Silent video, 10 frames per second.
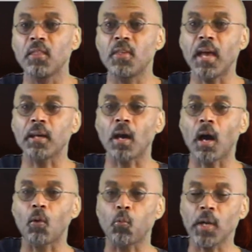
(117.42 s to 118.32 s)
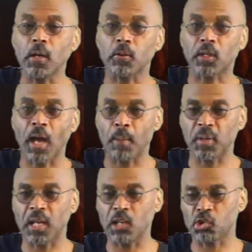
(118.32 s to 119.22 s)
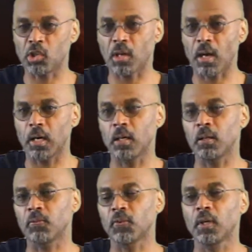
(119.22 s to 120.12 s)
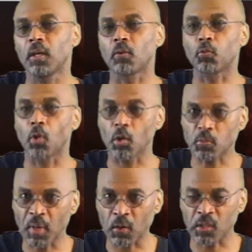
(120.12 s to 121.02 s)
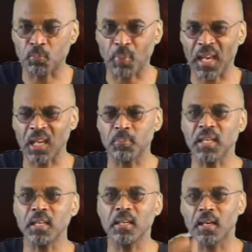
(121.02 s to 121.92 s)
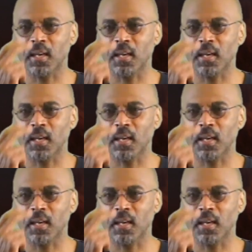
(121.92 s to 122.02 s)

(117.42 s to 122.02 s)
than a weird combination of Rosemary's Baby